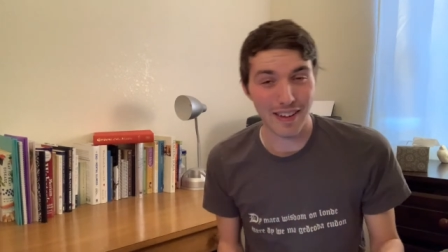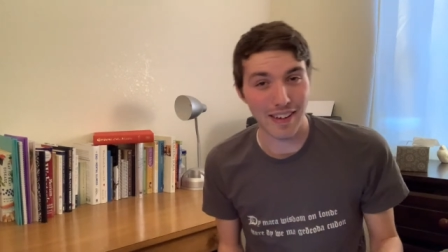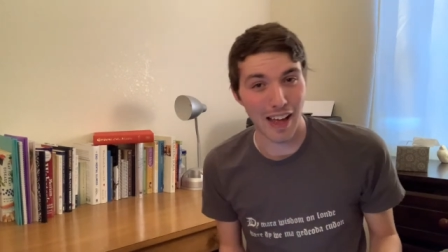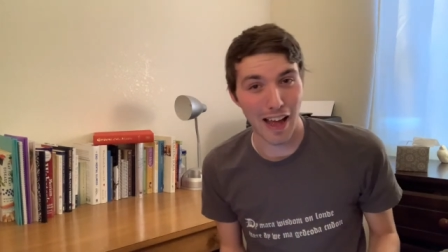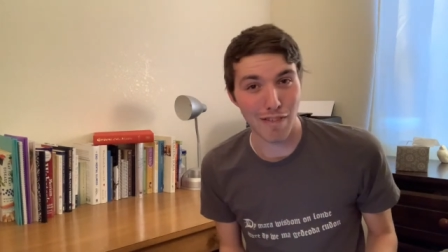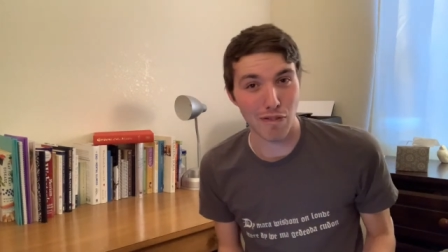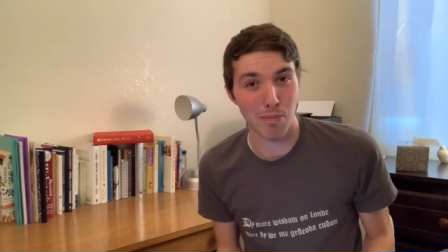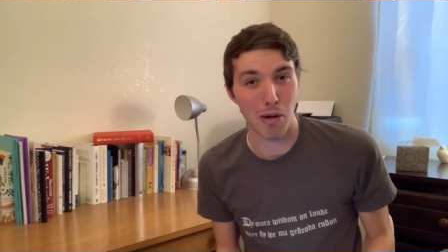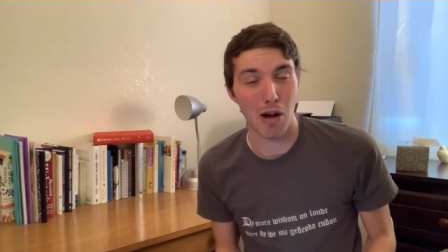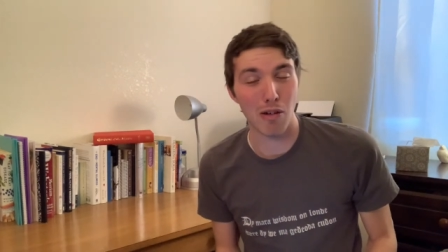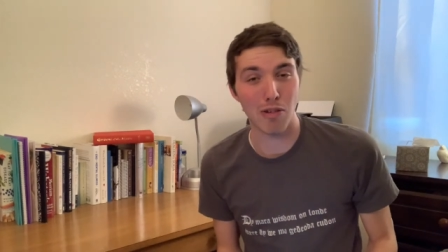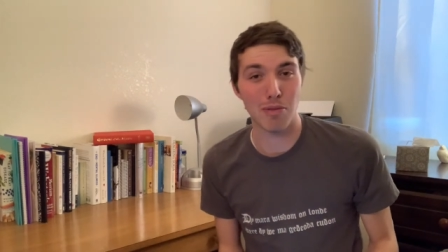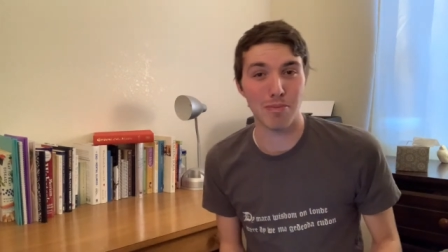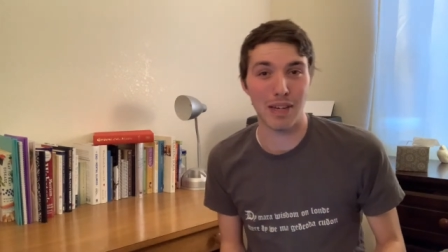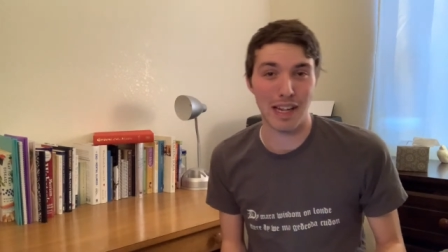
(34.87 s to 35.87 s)
to have a
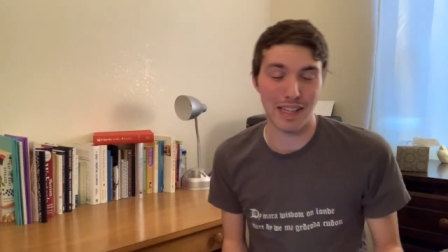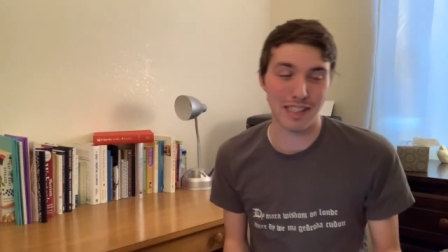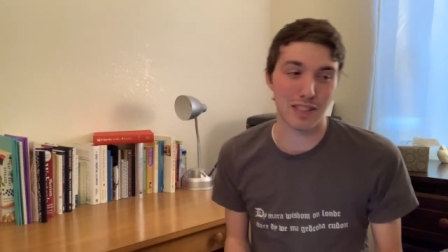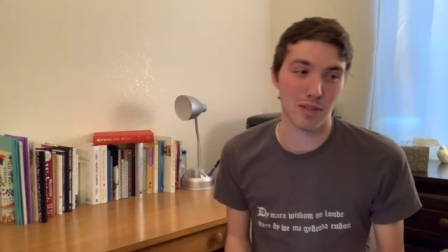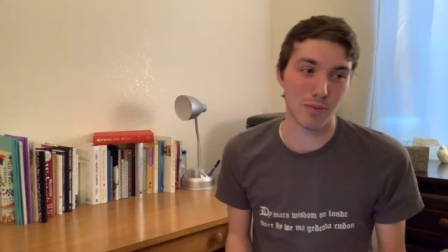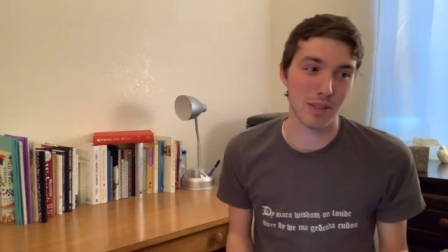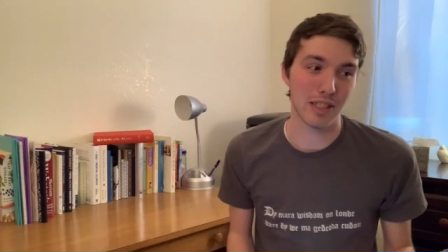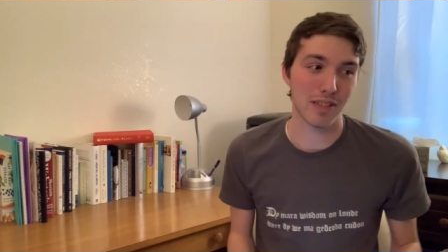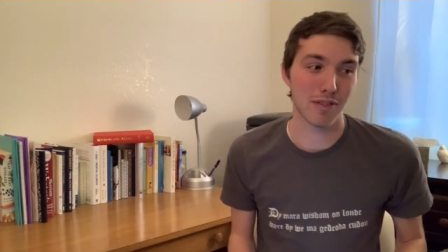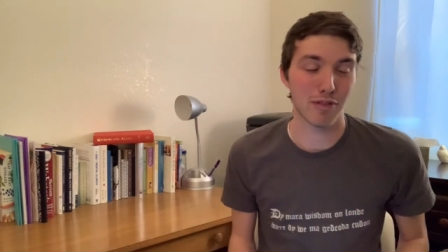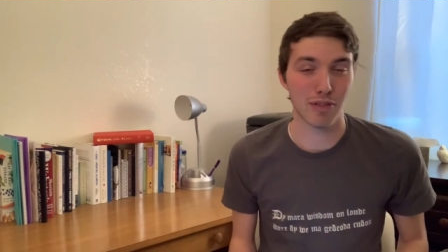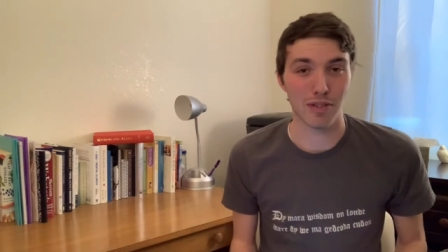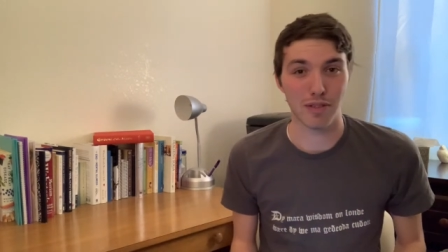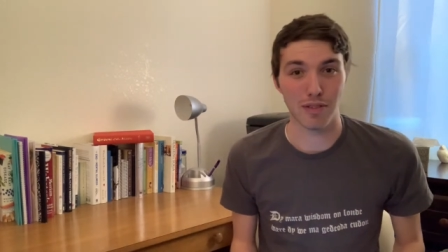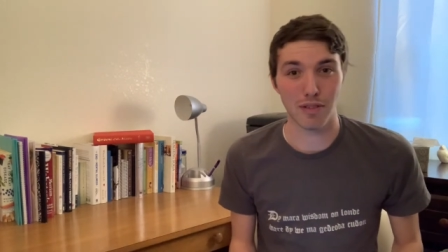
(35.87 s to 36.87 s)
poem next week
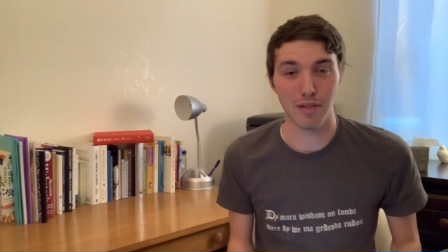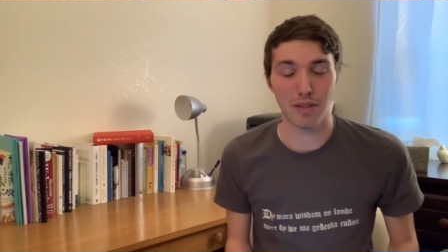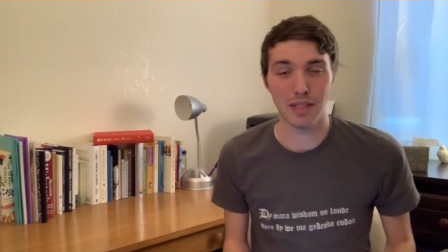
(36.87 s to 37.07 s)
for